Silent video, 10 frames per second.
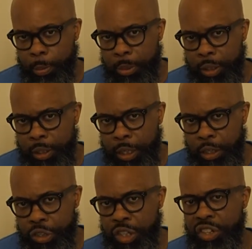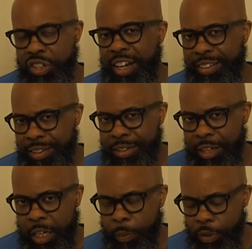but just not the
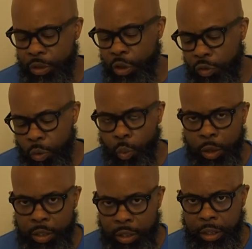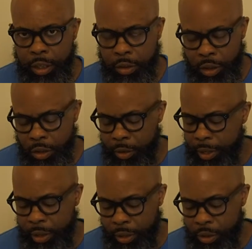same when you go from one to the other, although I
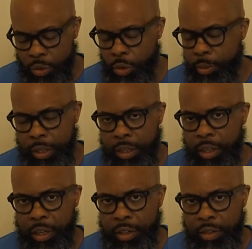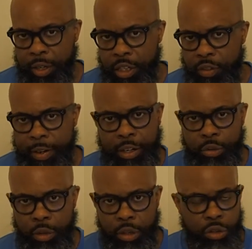think this will be
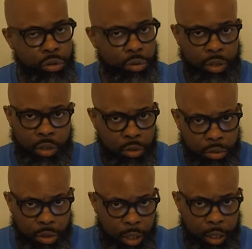satisfactory. The true tone,